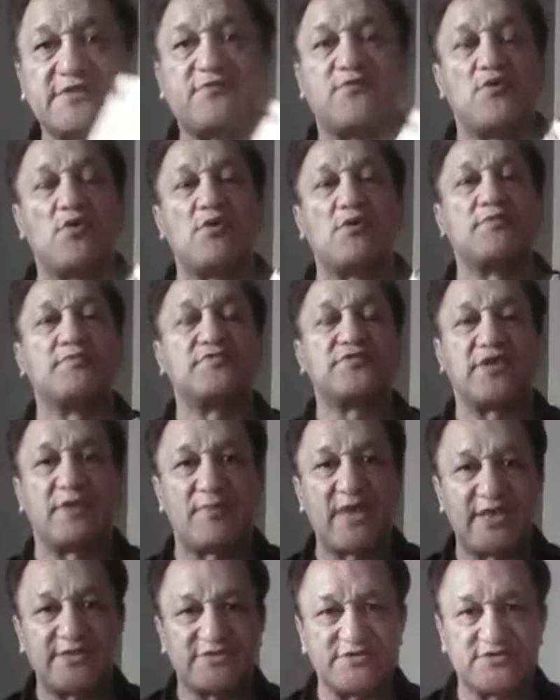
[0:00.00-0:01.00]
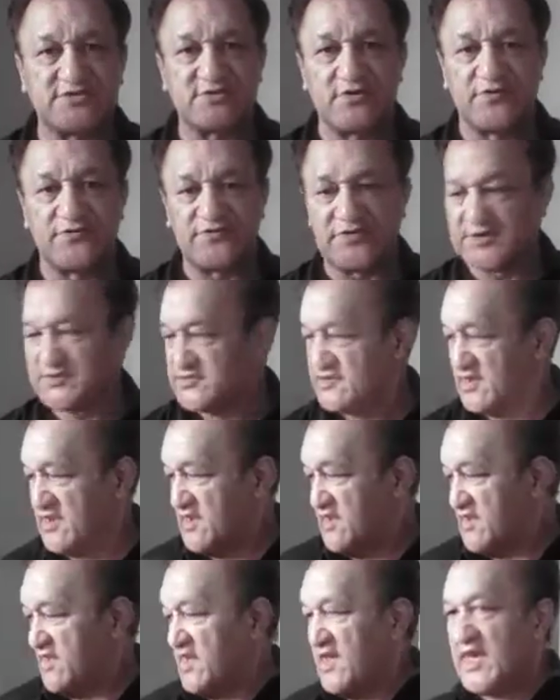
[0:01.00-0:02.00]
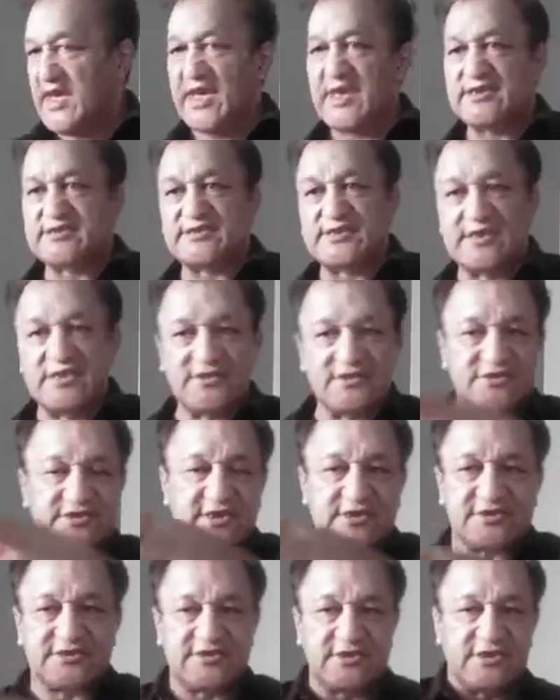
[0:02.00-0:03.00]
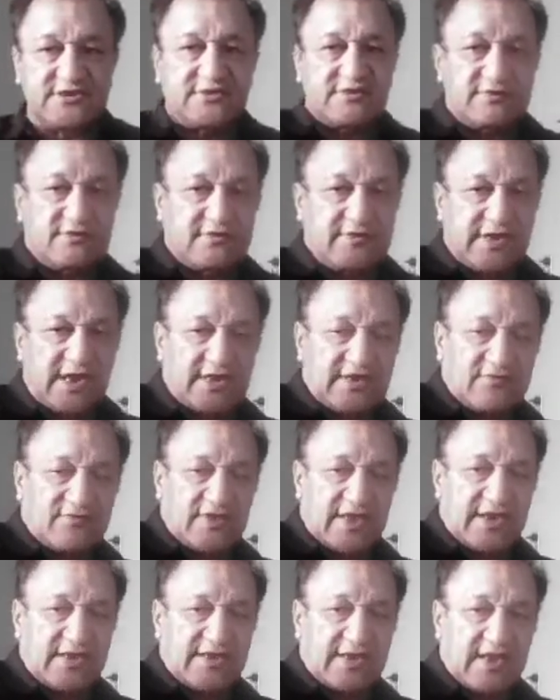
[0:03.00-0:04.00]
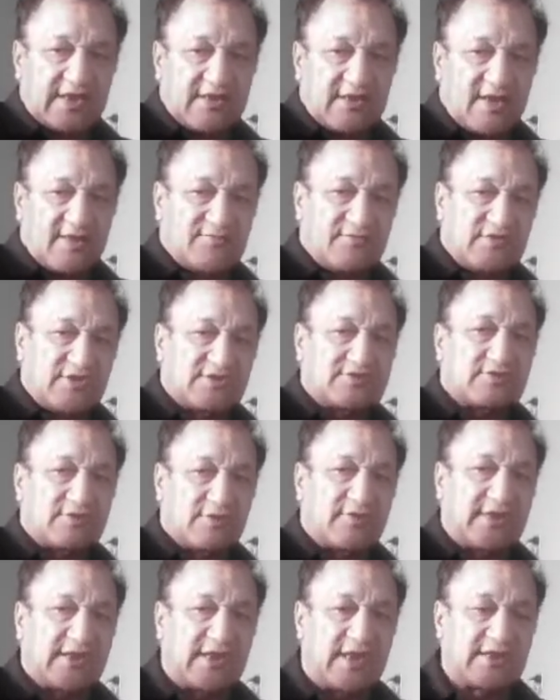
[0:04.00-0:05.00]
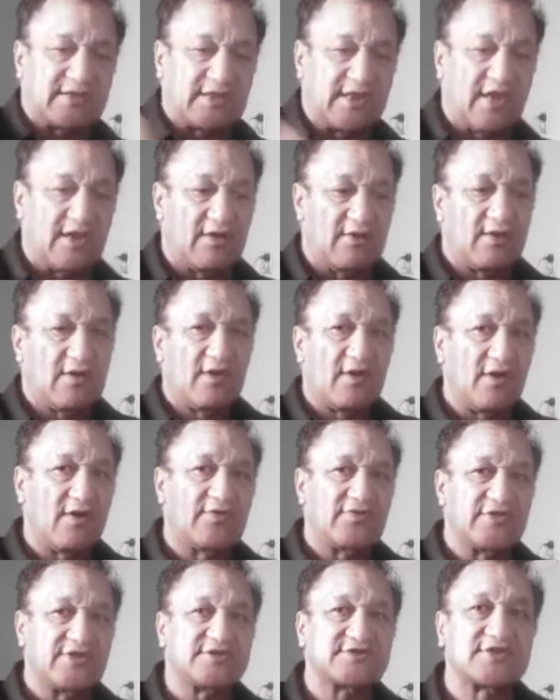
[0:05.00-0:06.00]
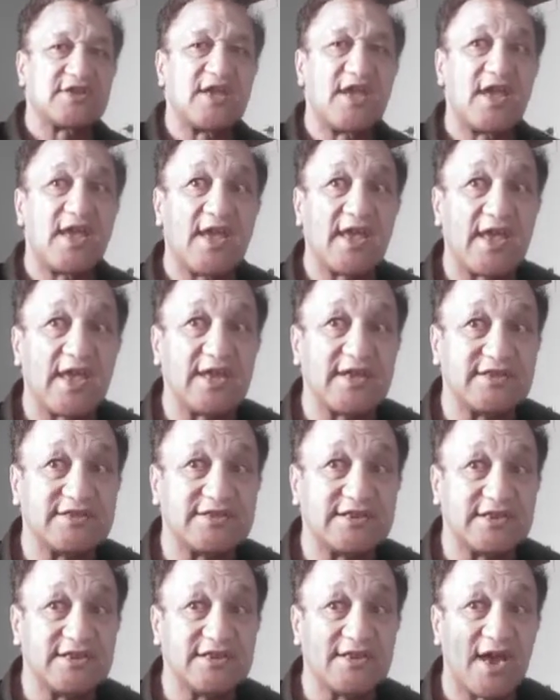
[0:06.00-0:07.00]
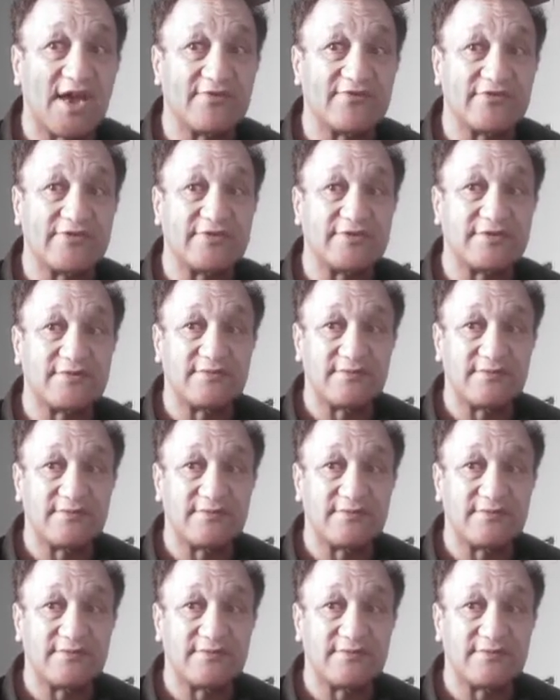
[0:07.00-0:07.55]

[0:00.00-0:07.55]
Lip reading: formed the basis of this 1862 Native Land Act I'm just looking at now on this 1800